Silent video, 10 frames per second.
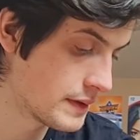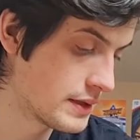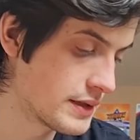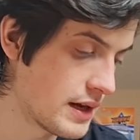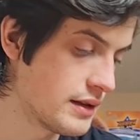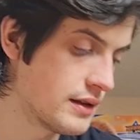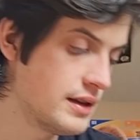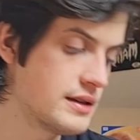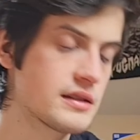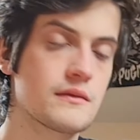to say that
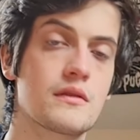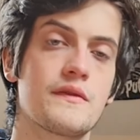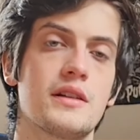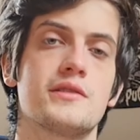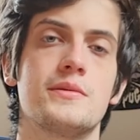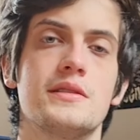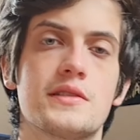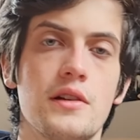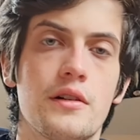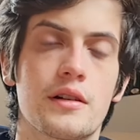these figures were in
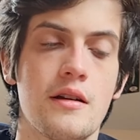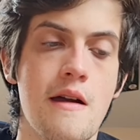stock,